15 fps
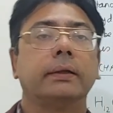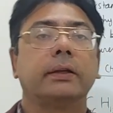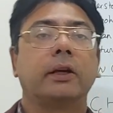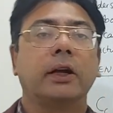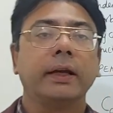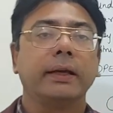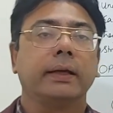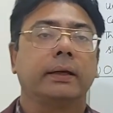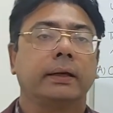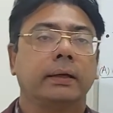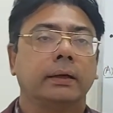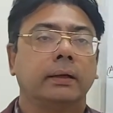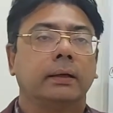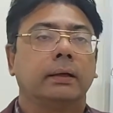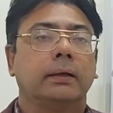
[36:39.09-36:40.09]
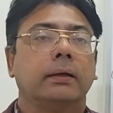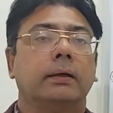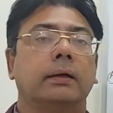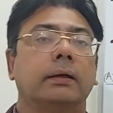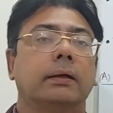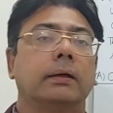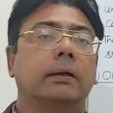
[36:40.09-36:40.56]
drawing
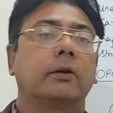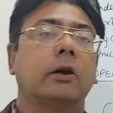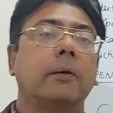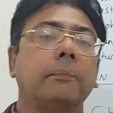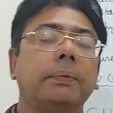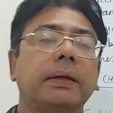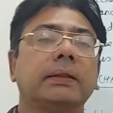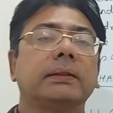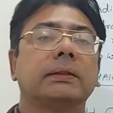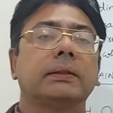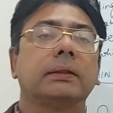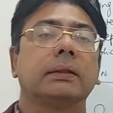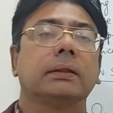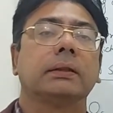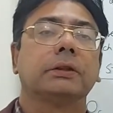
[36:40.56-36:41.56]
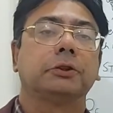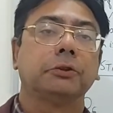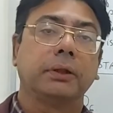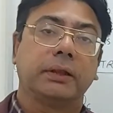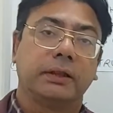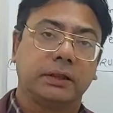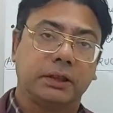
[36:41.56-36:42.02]
complex
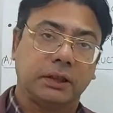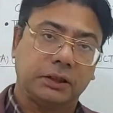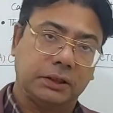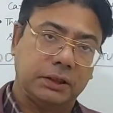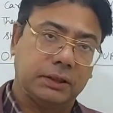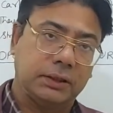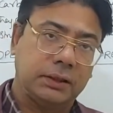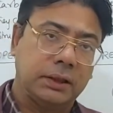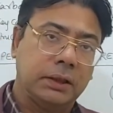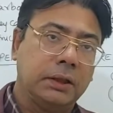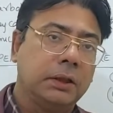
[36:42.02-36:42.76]
sugar structures.